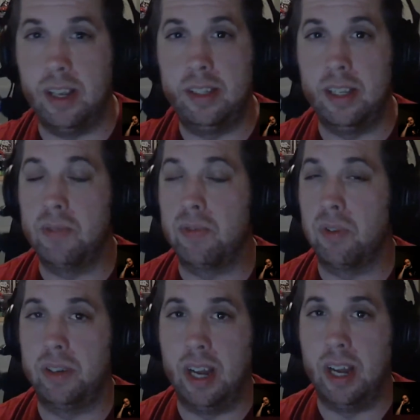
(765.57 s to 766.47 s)
Sin
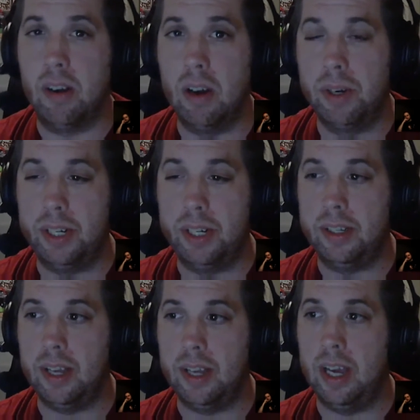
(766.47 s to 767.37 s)
Frontera, which
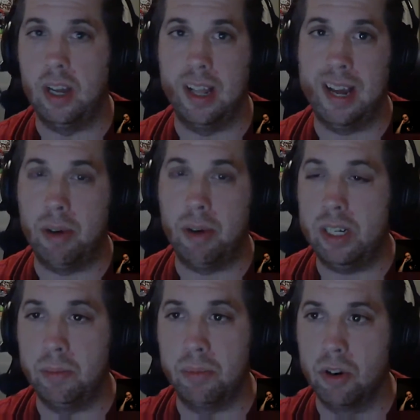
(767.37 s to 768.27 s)
is a
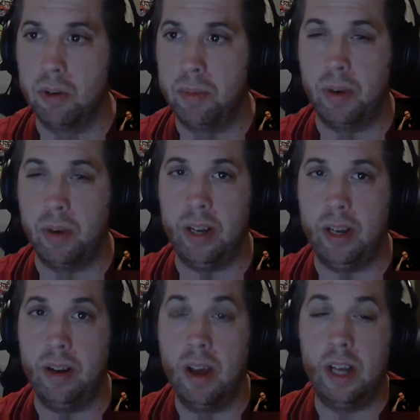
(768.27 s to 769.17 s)
collaboration brew
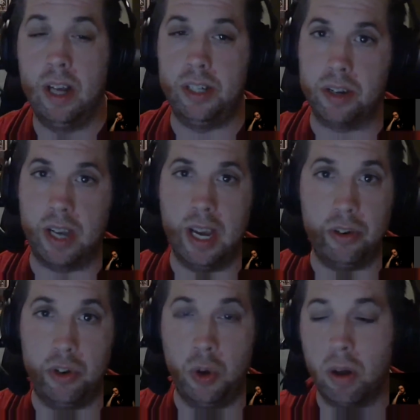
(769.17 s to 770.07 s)
between Jester King
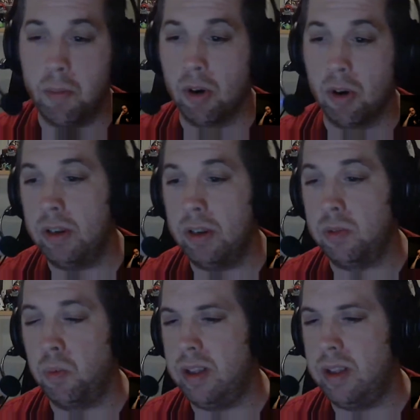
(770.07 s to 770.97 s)
and 2 other breweries.
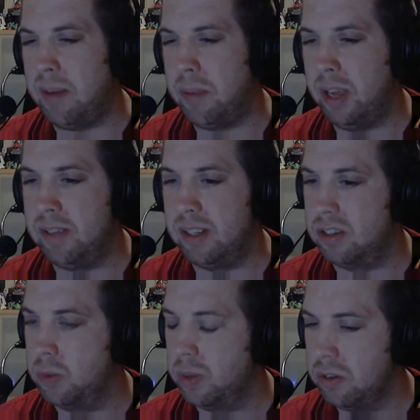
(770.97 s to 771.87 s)
One that I believe is in
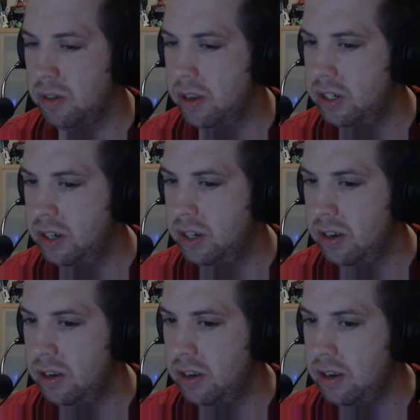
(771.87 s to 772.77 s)
Switzerland, John.